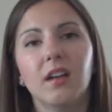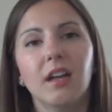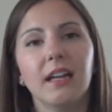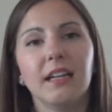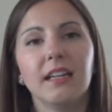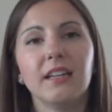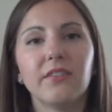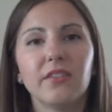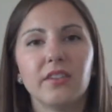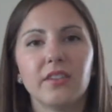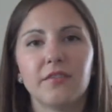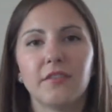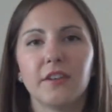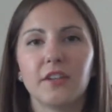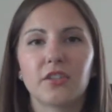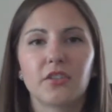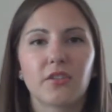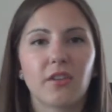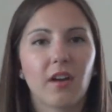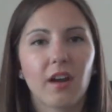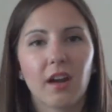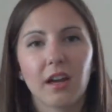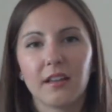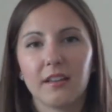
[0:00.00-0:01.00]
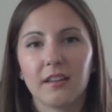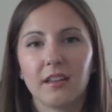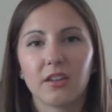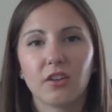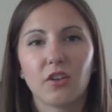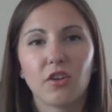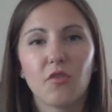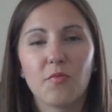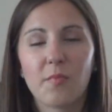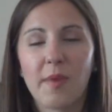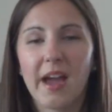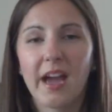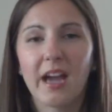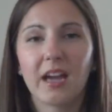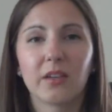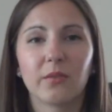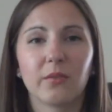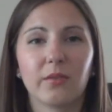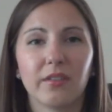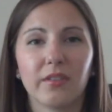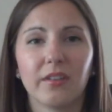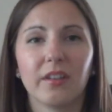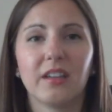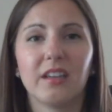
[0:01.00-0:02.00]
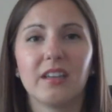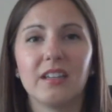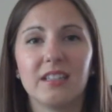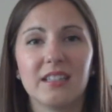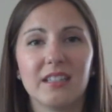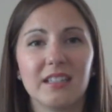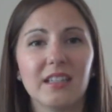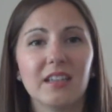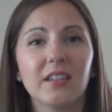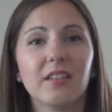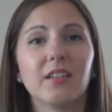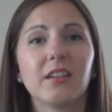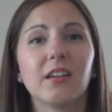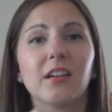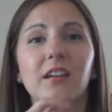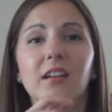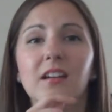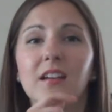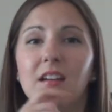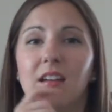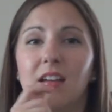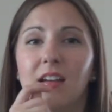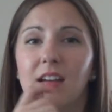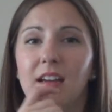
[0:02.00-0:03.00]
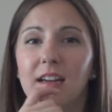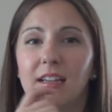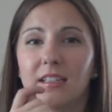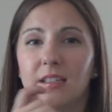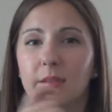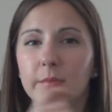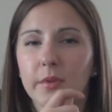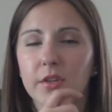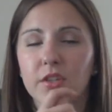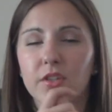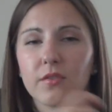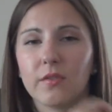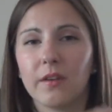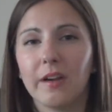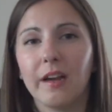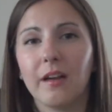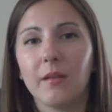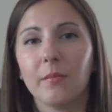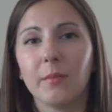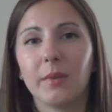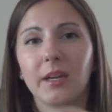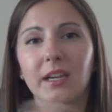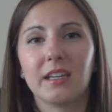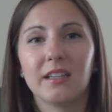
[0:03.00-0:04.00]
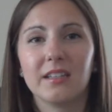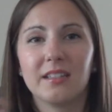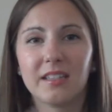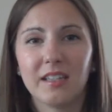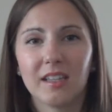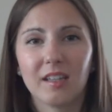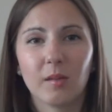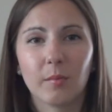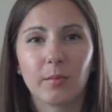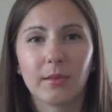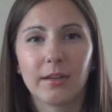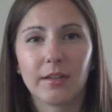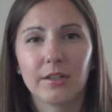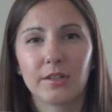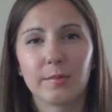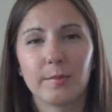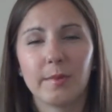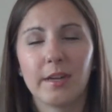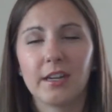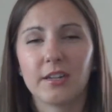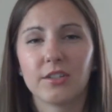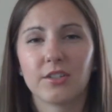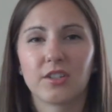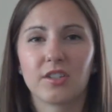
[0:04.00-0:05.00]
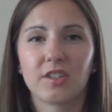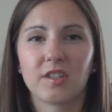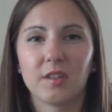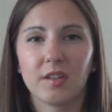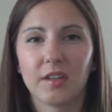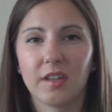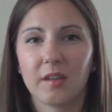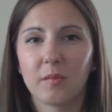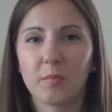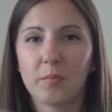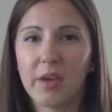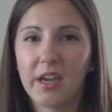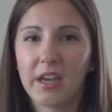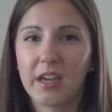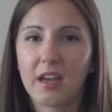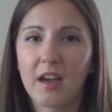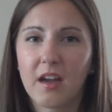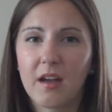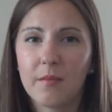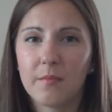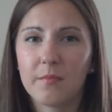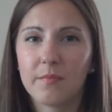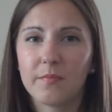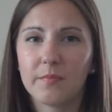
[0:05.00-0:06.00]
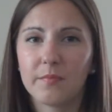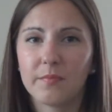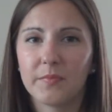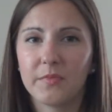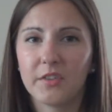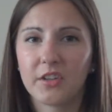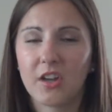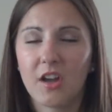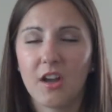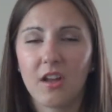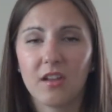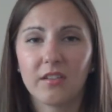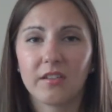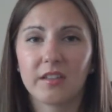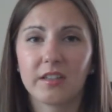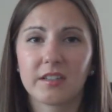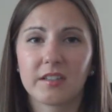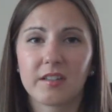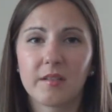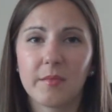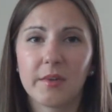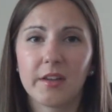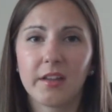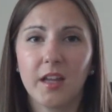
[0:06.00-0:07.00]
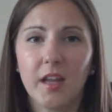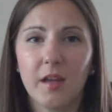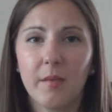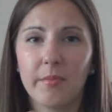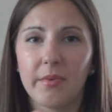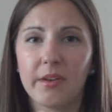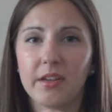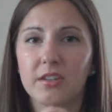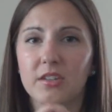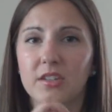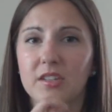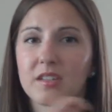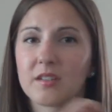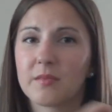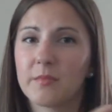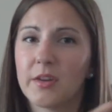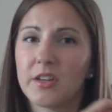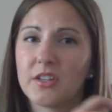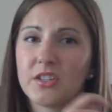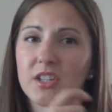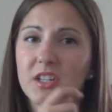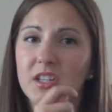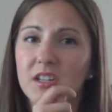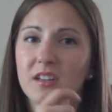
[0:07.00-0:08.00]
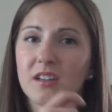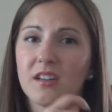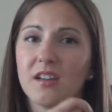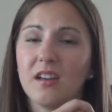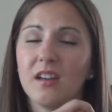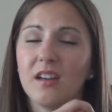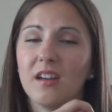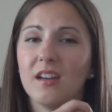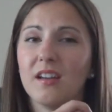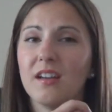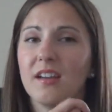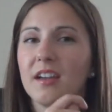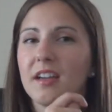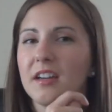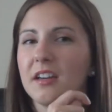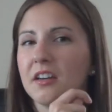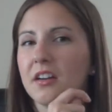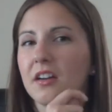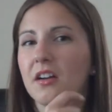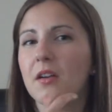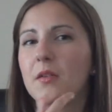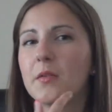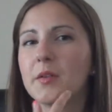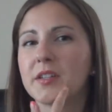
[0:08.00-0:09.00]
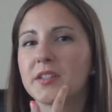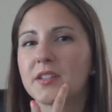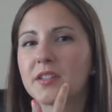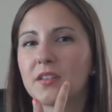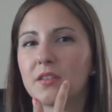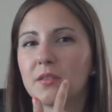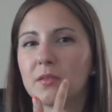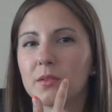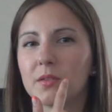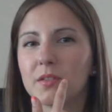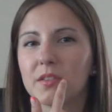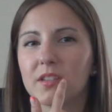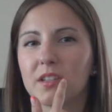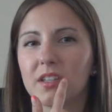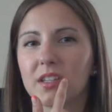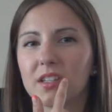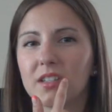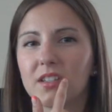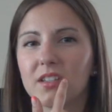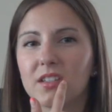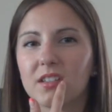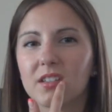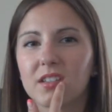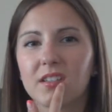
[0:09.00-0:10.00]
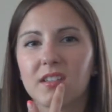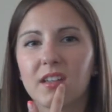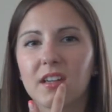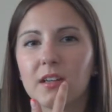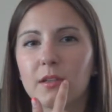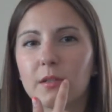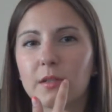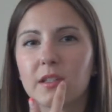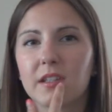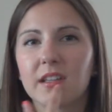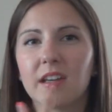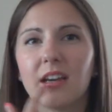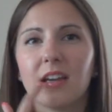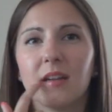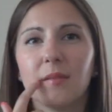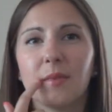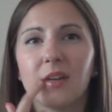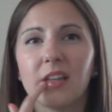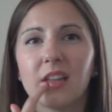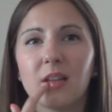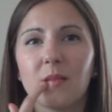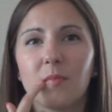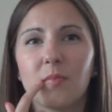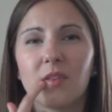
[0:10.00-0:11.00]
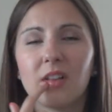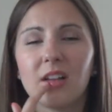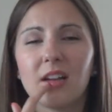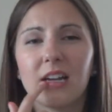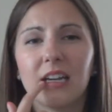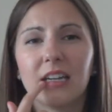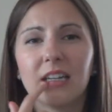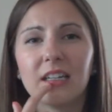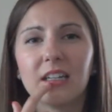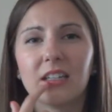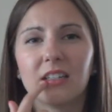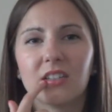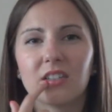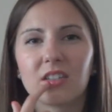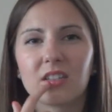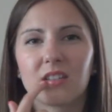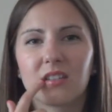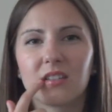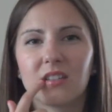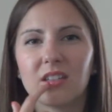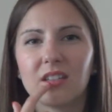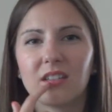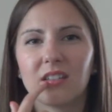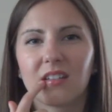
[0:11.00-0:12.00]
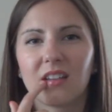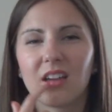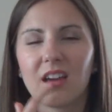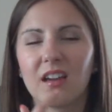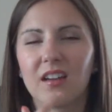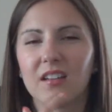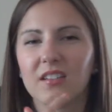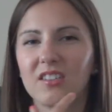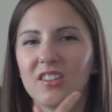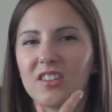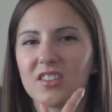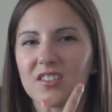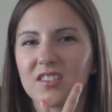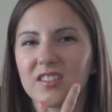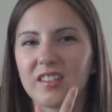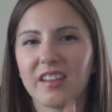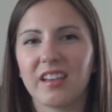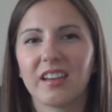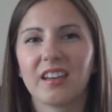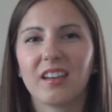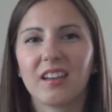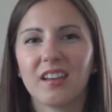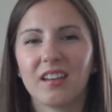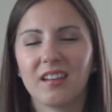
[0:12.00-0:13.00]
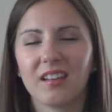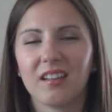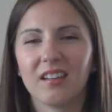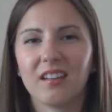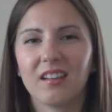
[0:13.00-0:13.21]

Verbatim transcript: and even if I try and then go back with like concealer and smudge around, my concealer brush manages to like pick up the color that's on my lip and just smudge it. And it always goes like just outside my lip line and just kind of looks like